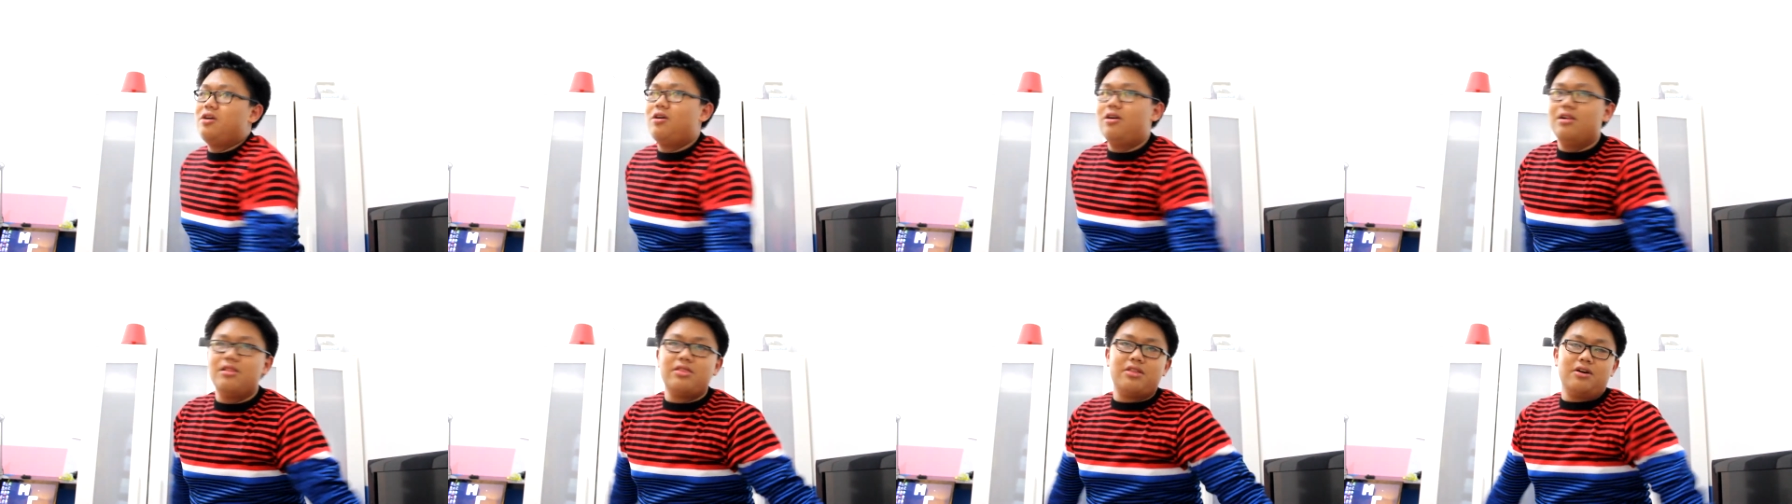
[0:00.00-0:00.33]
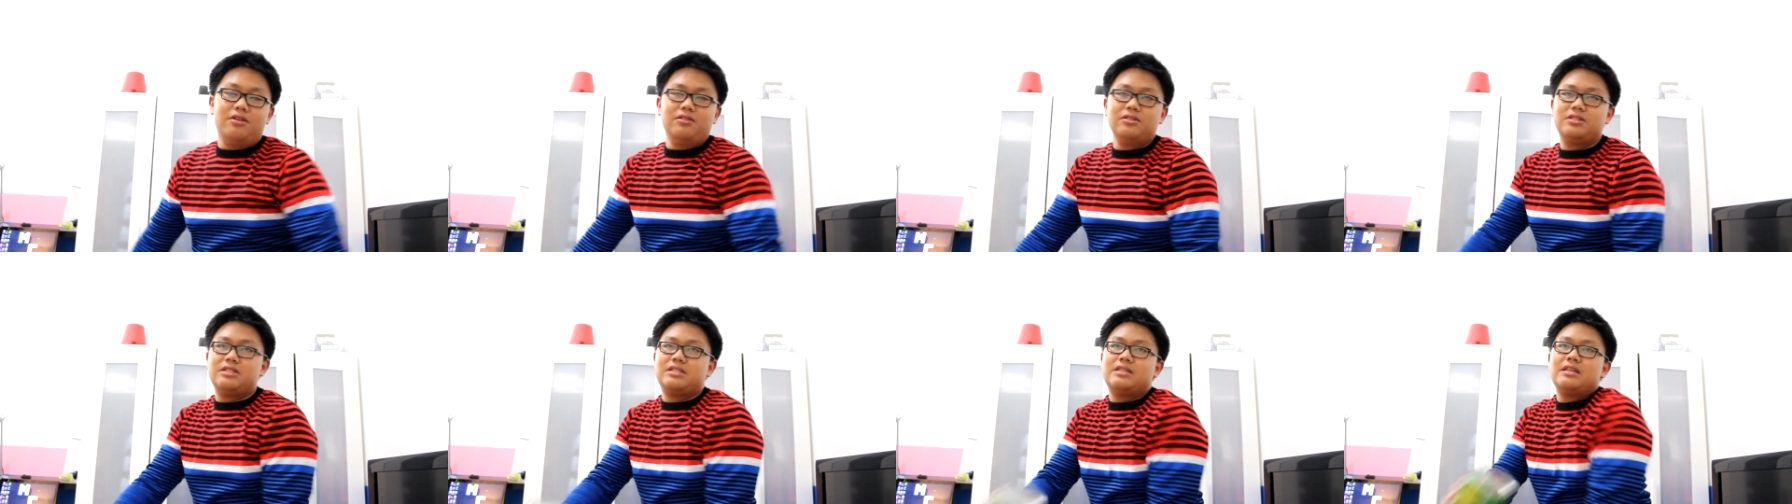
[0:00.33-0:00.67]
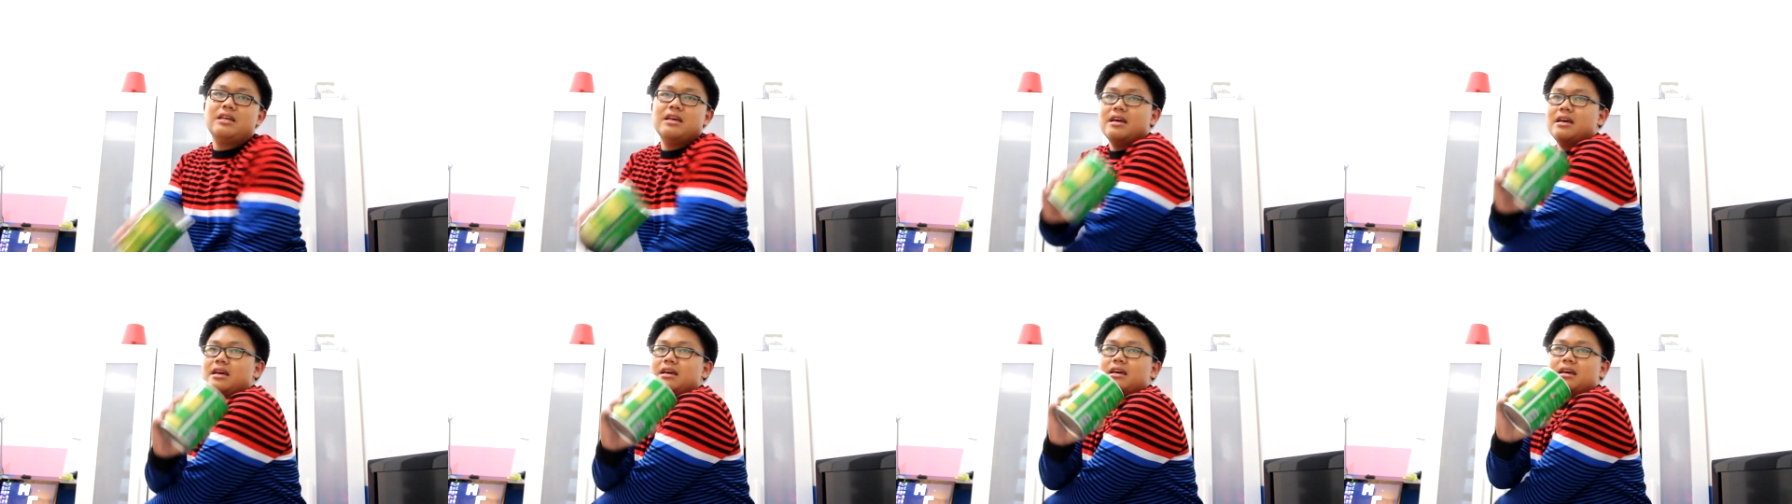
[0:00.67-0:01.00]
all those
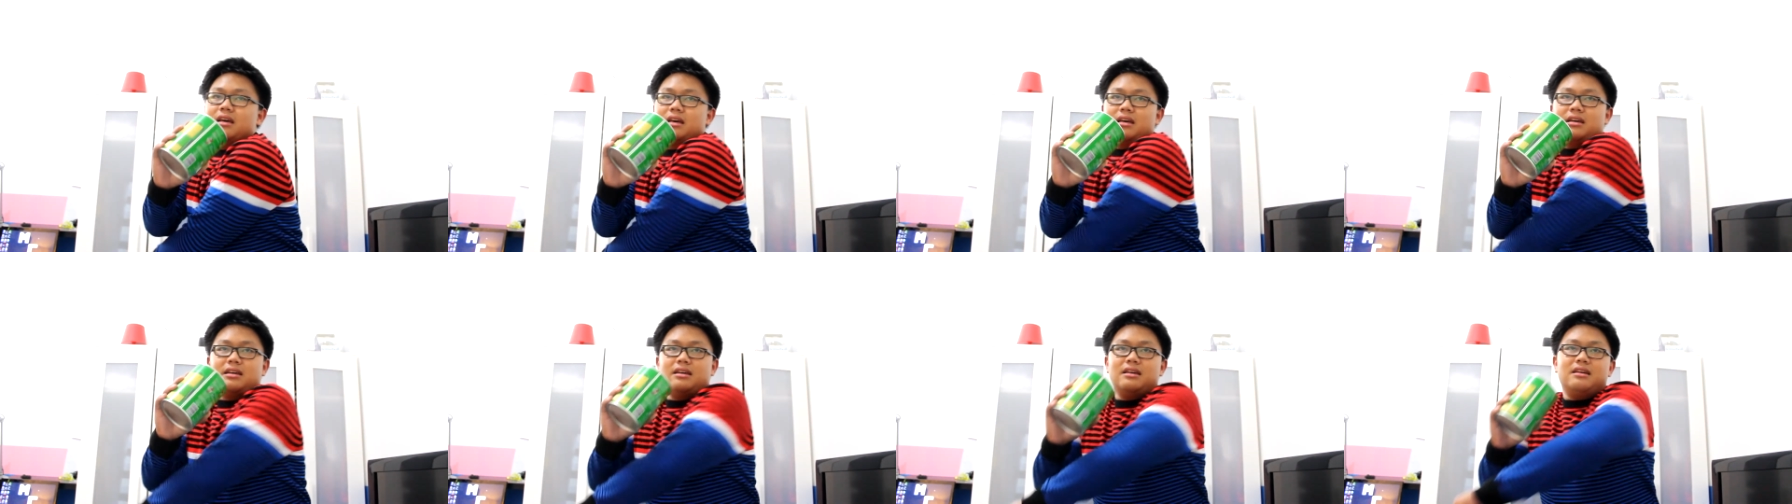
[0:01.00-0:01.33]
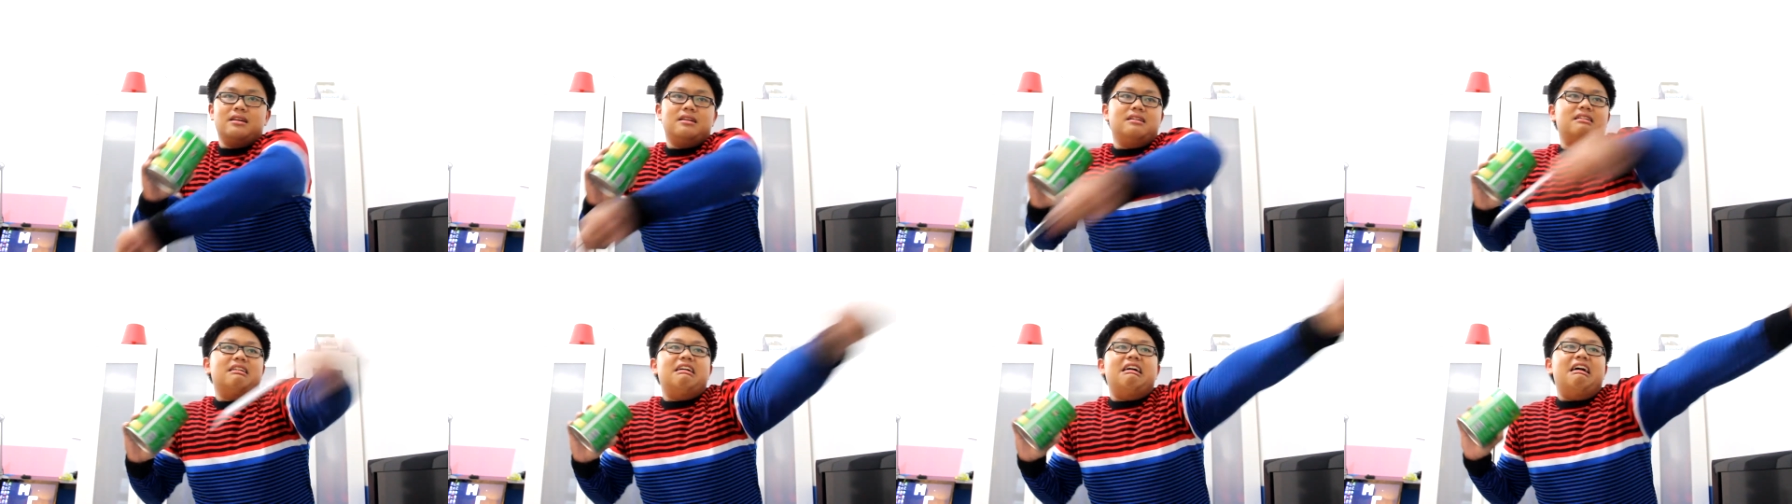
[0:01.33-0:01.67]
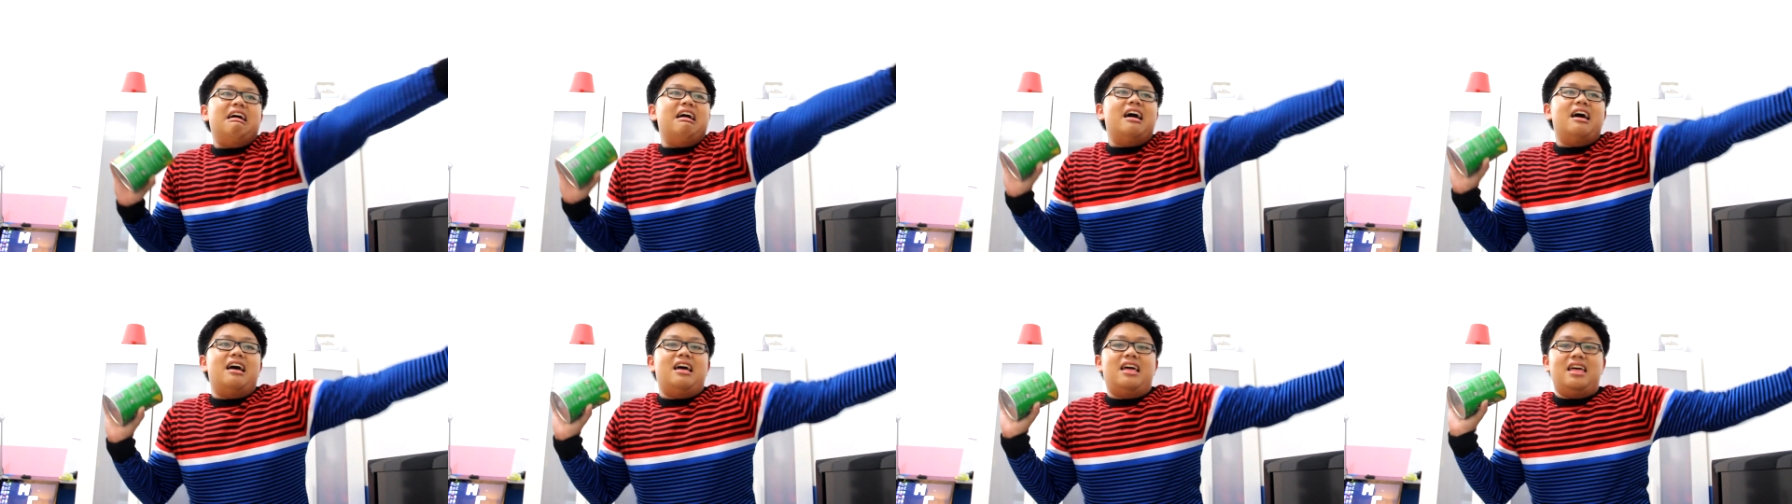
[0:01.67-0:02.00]

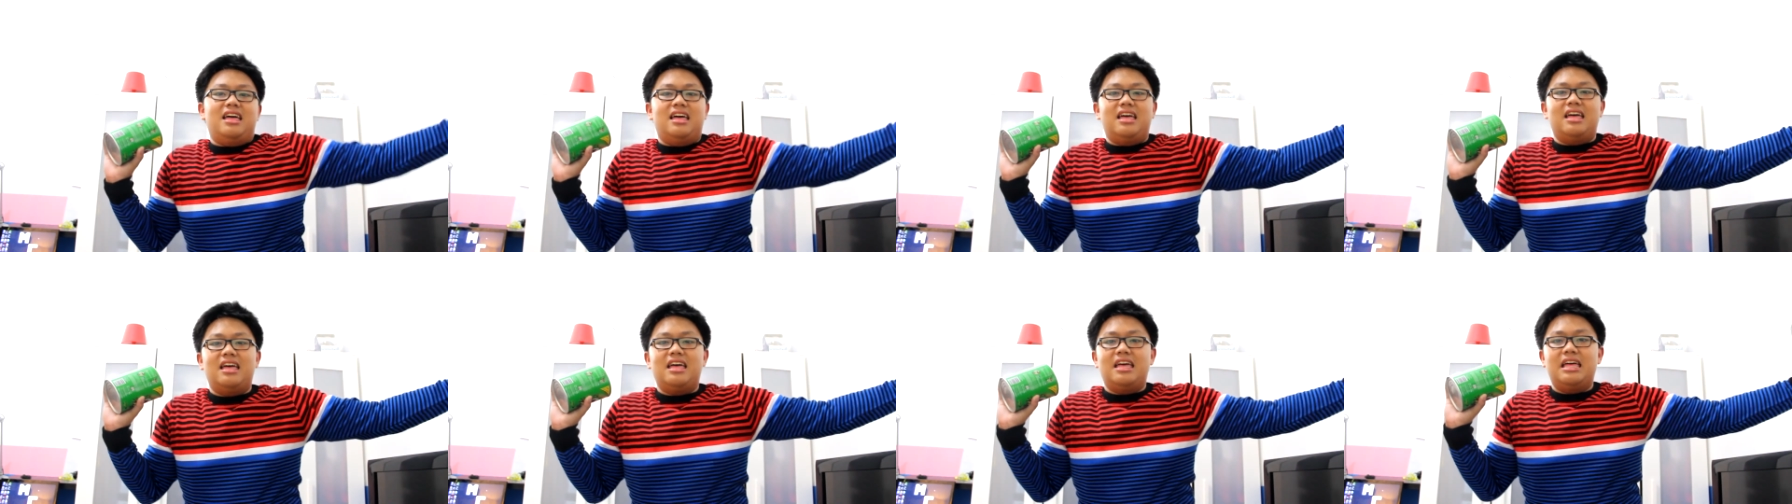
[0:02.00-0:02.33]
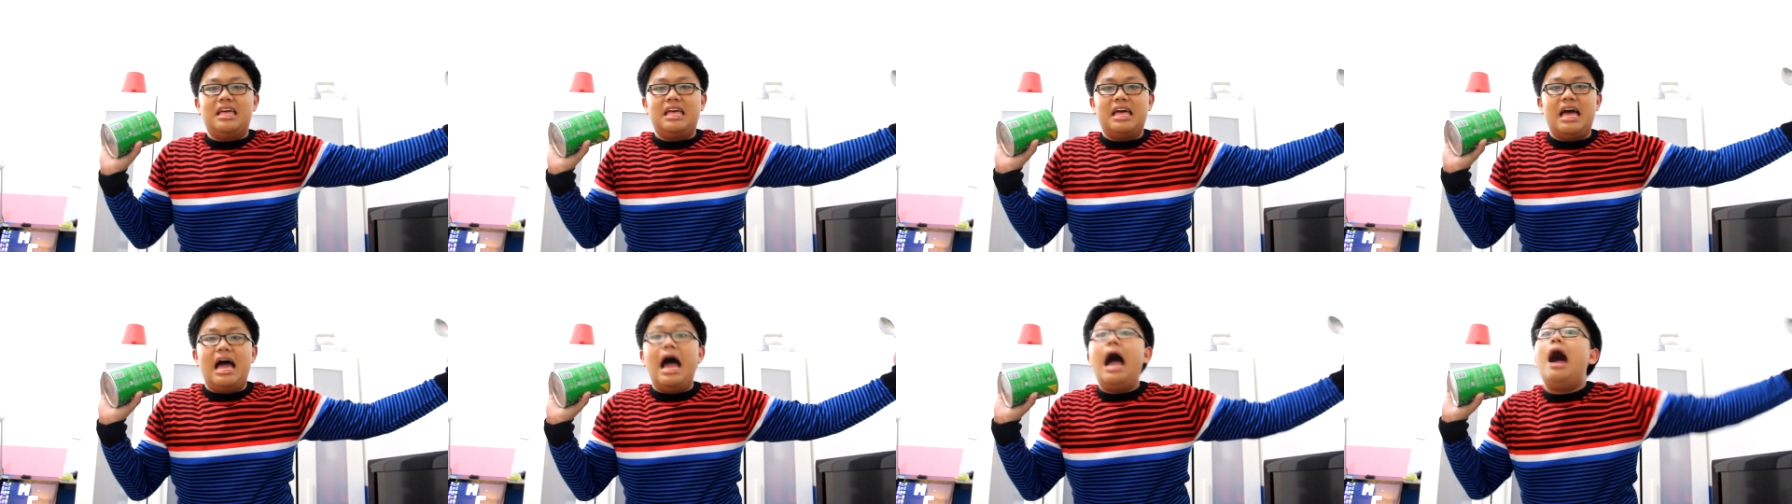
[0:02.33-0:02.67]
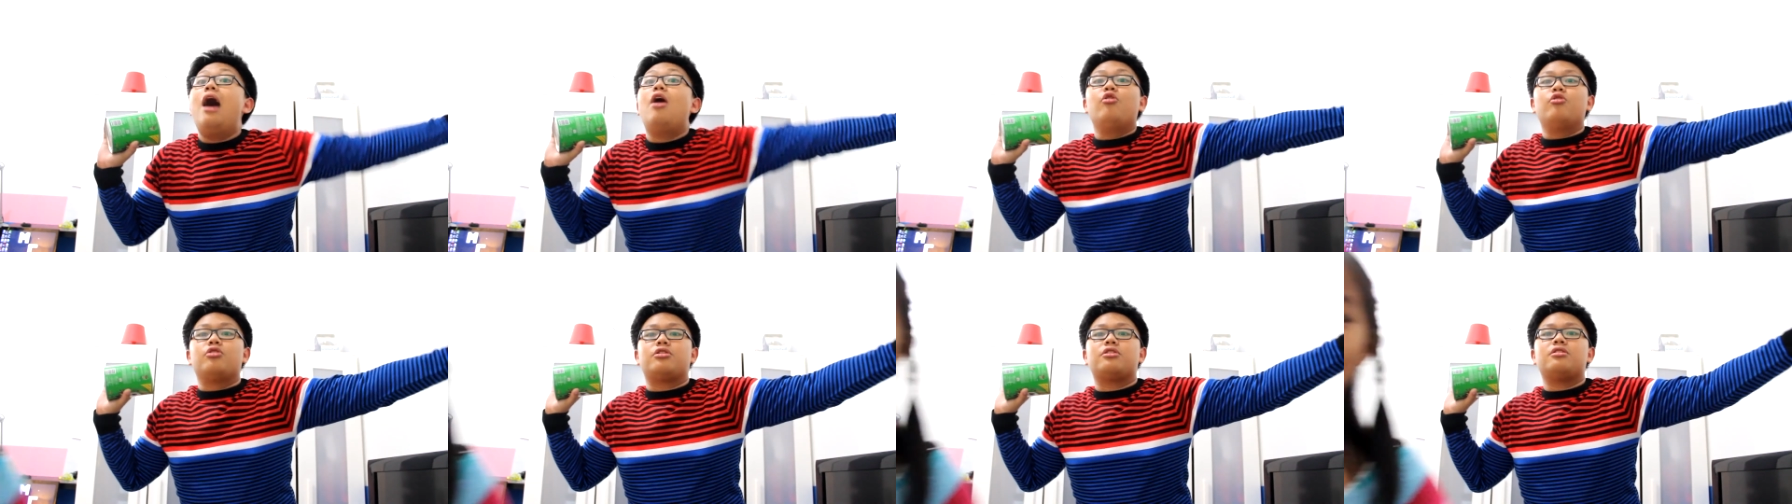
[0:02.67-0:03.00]
uh,
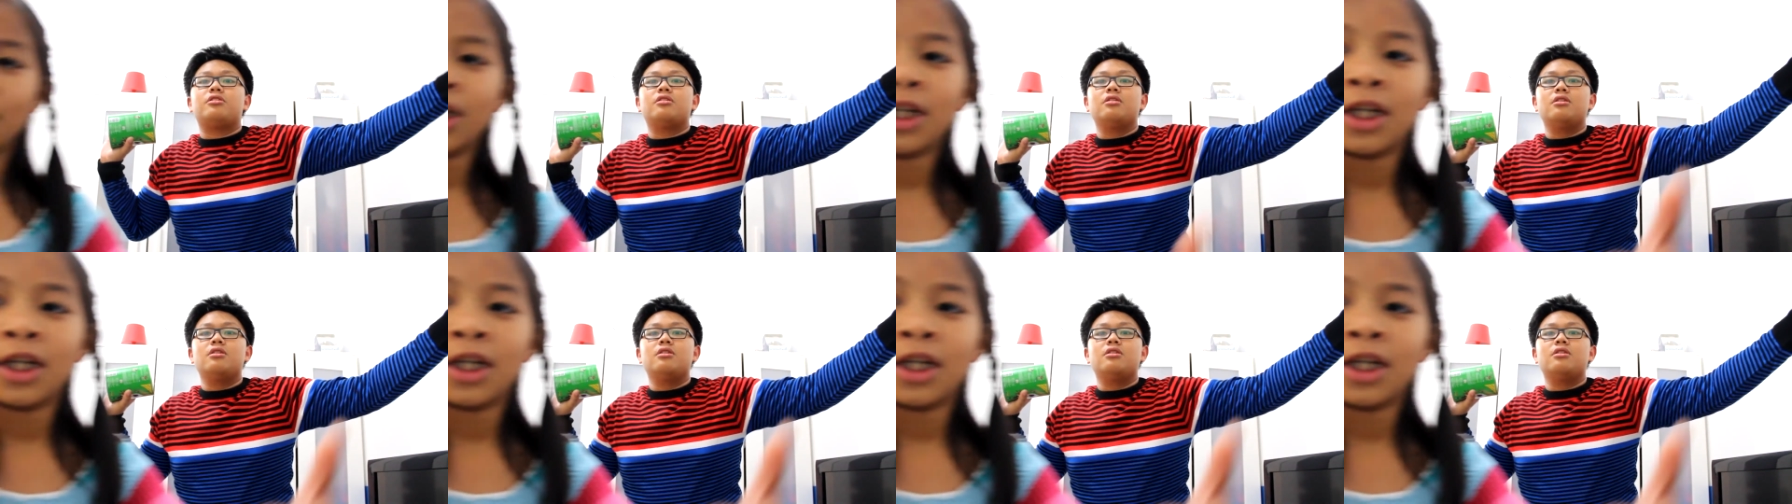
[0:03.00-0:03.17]
out.